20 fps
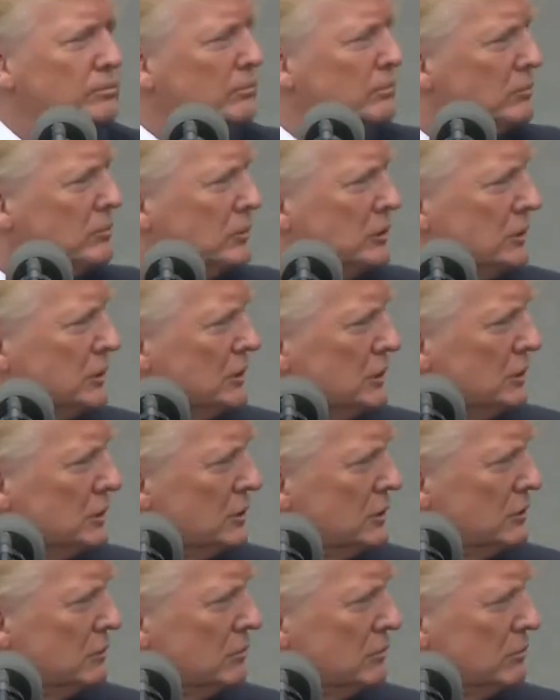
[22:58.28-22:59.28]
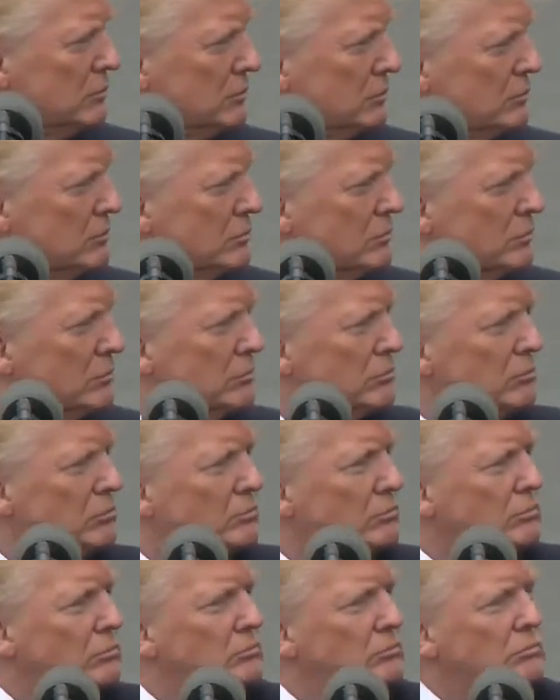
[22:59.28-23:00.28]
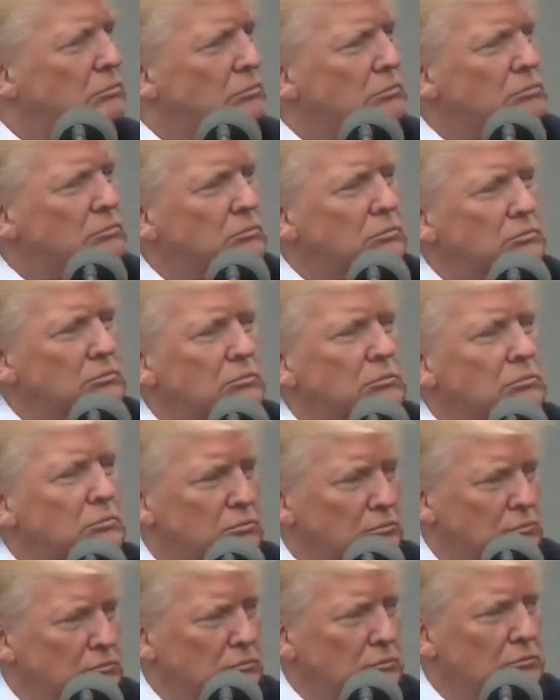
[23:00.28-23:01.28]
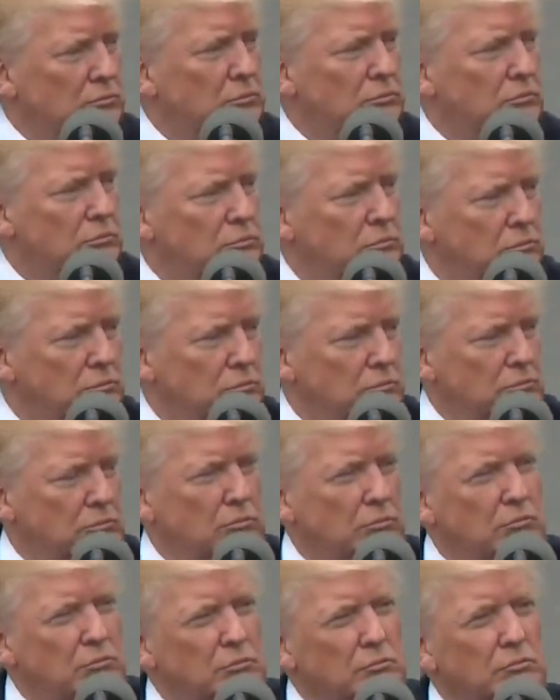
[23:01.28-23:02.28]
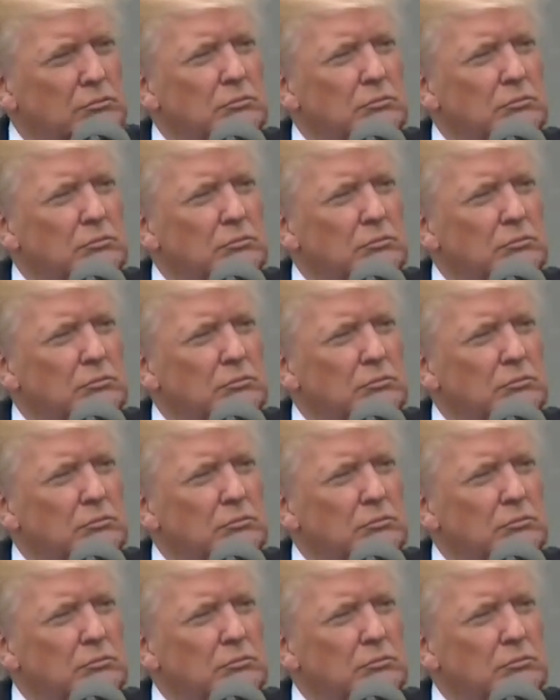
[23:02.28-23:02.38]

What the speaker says: Nobody speaks.